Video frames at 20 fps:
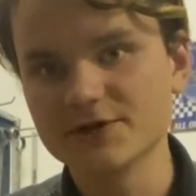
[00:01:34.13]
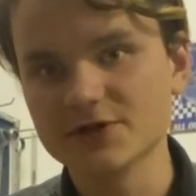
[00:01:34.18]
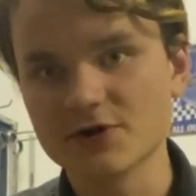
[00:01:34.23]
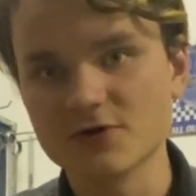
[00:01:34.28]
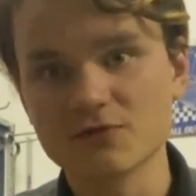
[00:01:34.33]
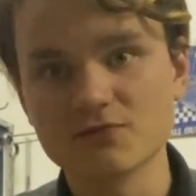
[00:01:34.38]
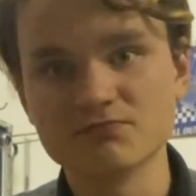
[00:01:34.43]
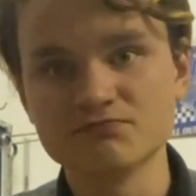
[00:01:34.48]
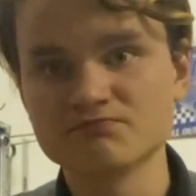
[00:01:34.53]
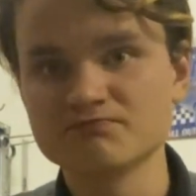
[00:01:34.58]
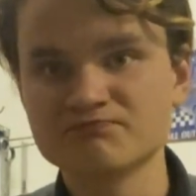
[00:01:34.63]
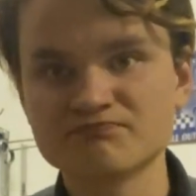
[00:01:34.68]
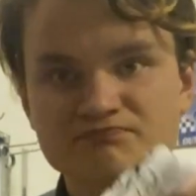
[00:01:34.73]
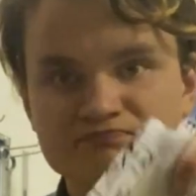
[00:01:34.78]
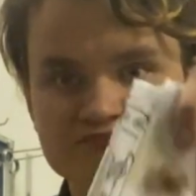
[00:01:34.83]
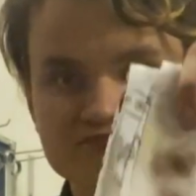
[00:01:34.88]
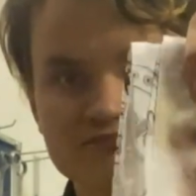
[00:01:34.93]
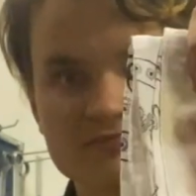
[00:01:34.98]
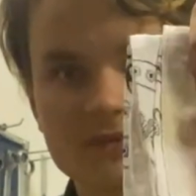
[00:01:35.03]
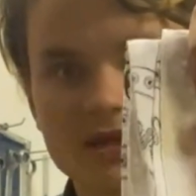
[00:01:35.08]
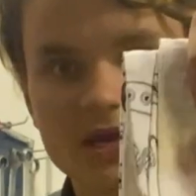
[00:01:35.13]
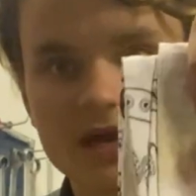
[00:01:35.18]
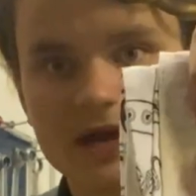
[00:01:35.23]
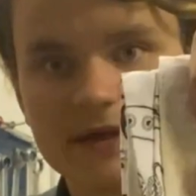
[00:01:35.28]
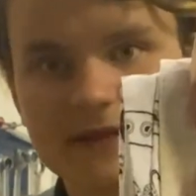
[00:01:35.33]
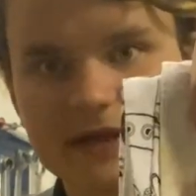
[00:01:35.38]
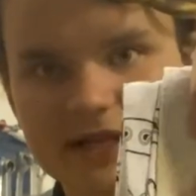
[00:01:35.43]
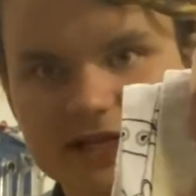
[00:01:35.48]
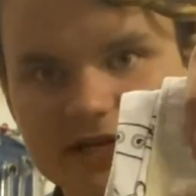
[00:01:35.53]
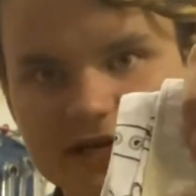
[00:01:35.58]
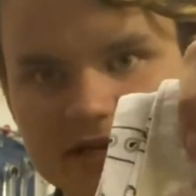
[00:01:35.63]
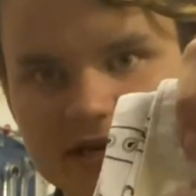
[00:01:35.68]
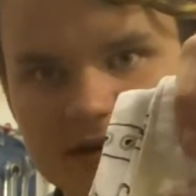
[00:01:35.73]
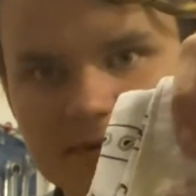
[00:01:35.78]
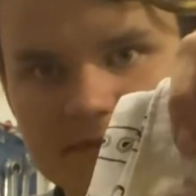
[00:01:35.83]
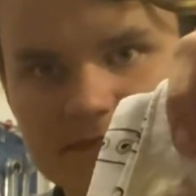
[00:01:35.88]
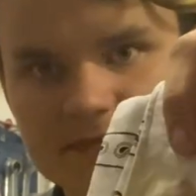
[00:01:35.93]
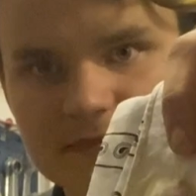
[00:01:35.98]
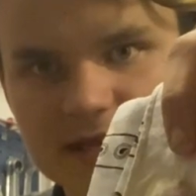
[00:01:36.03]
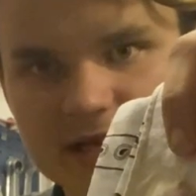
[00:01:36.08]
So yeah, that's
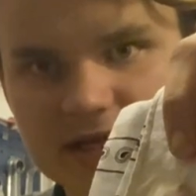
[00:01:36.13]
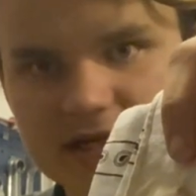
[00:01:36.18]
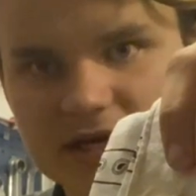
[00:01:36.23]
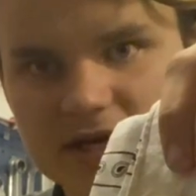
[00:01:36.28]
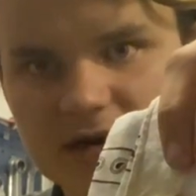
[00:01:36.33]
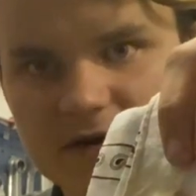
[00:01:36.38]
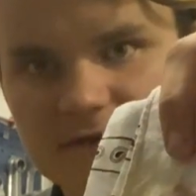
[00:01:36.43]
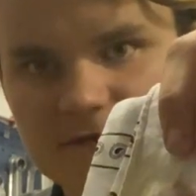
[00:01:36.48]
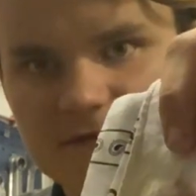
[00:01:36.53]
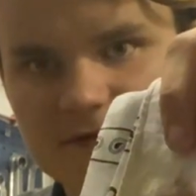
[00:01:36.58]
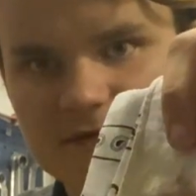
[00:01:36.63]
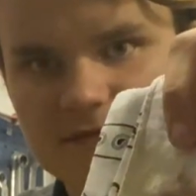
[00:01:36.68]
kind of